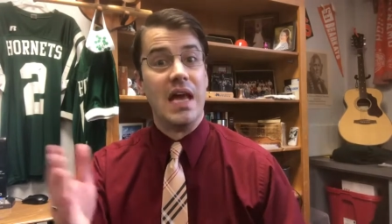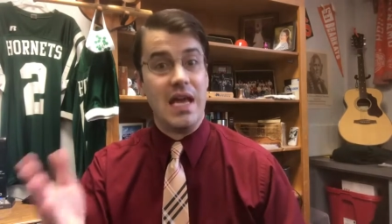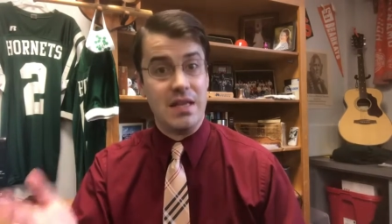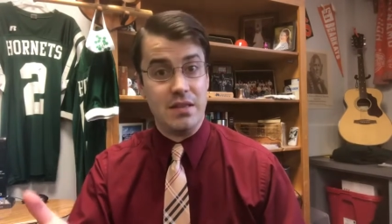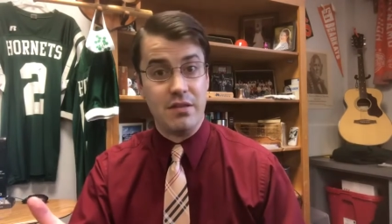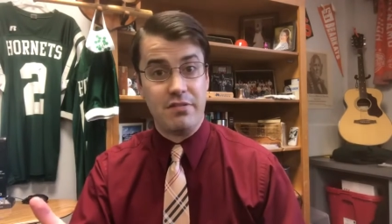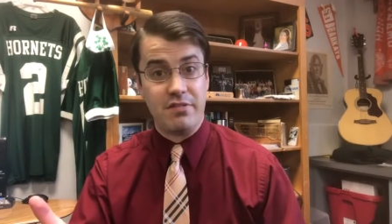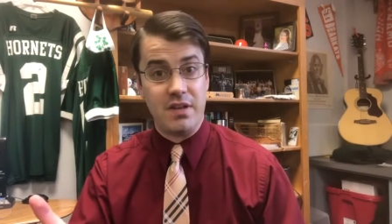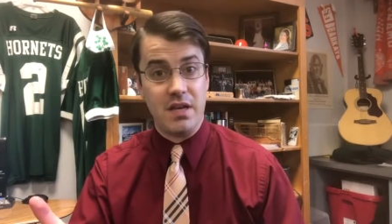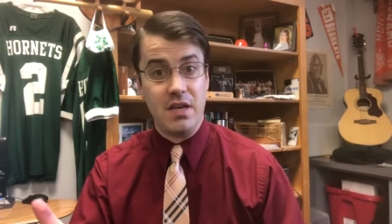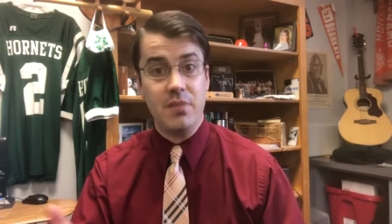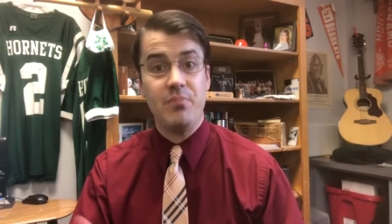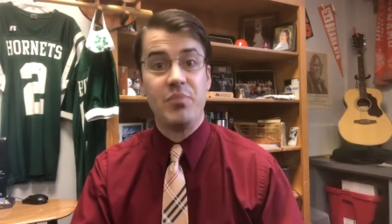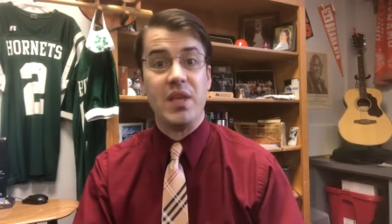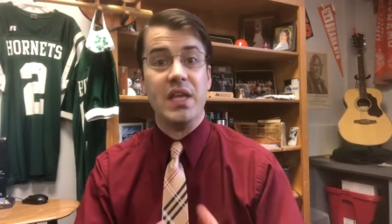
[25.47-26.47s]
and the
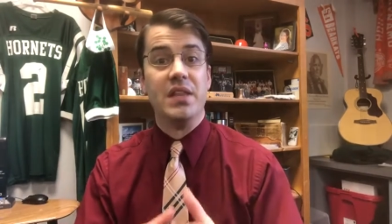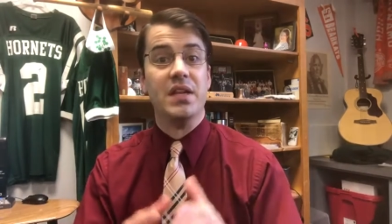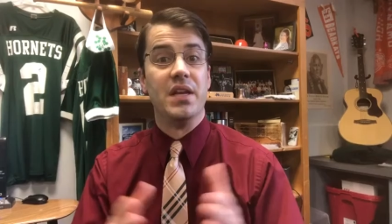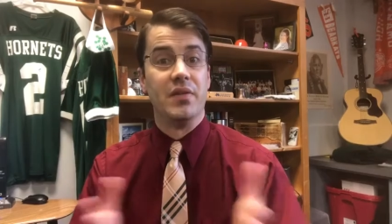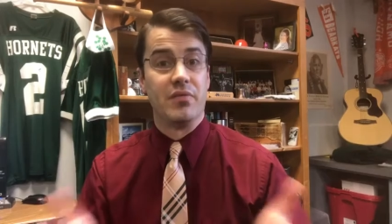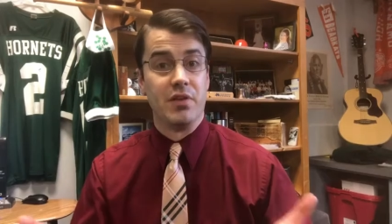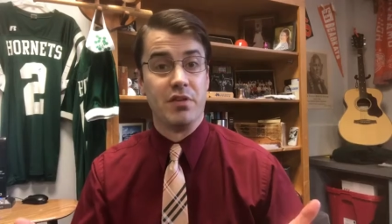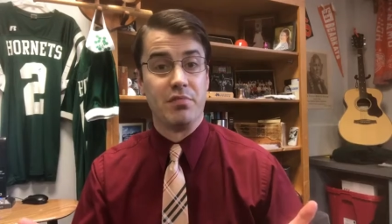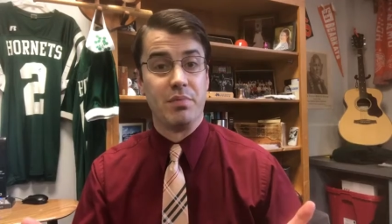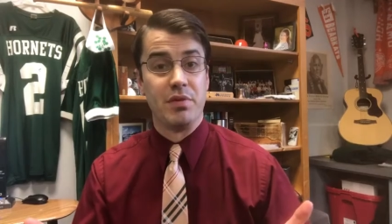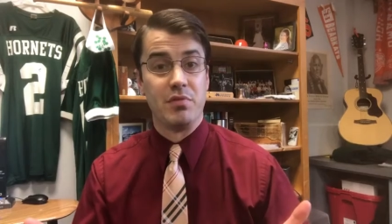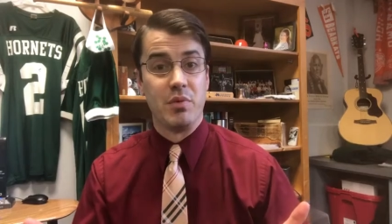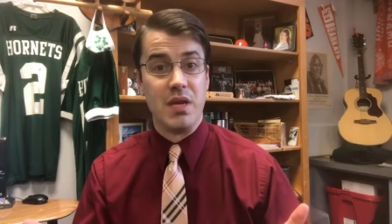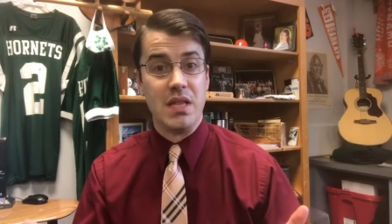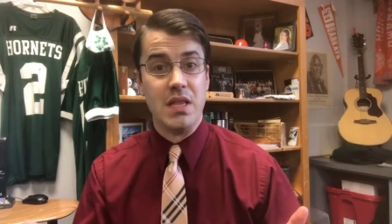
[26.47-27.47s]
Senate and the difference
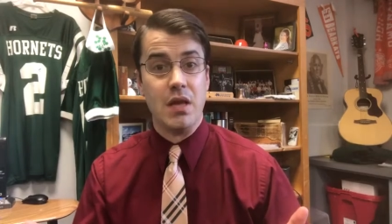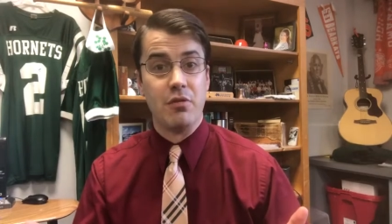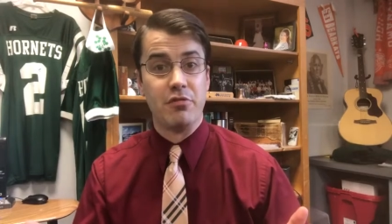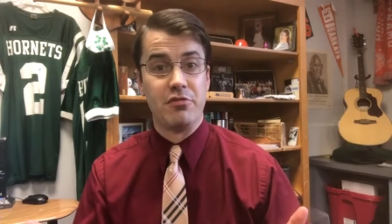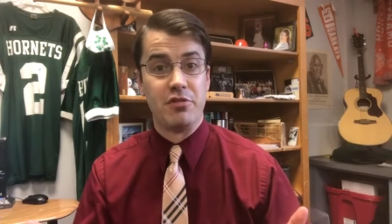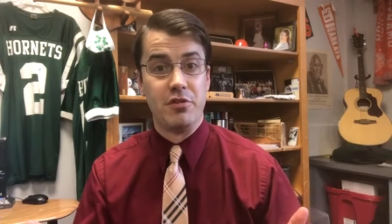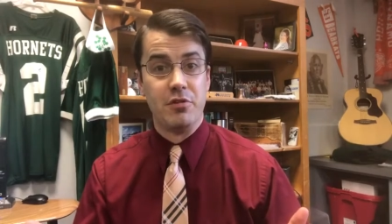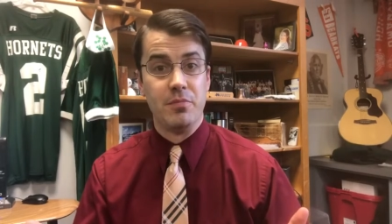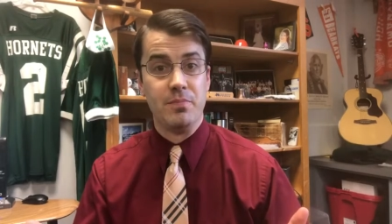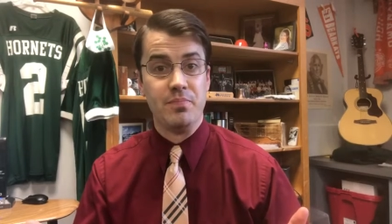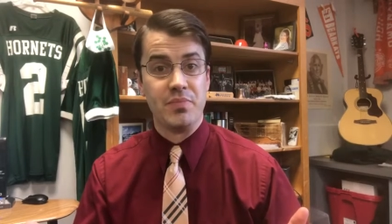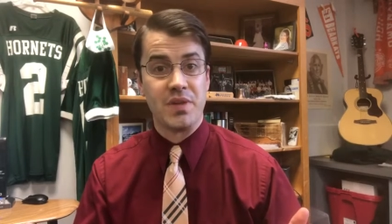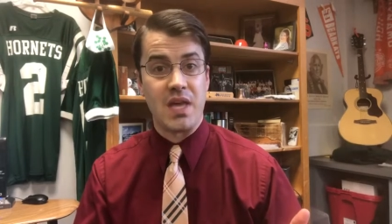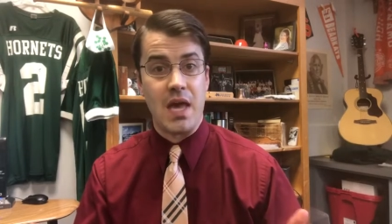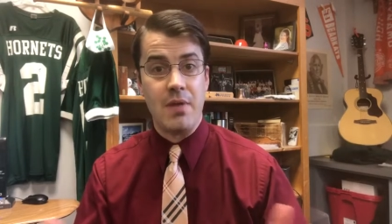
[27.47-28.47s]
between those two,
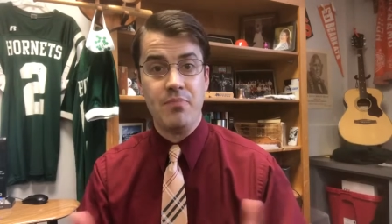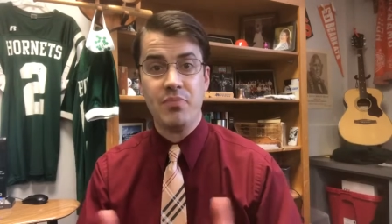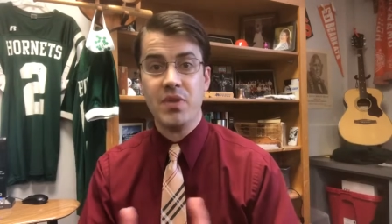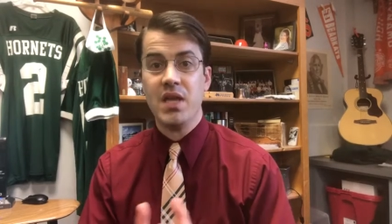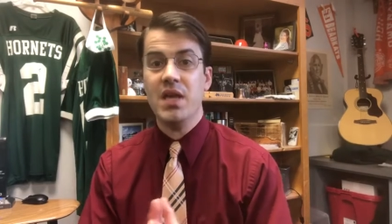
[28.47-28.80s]
okay?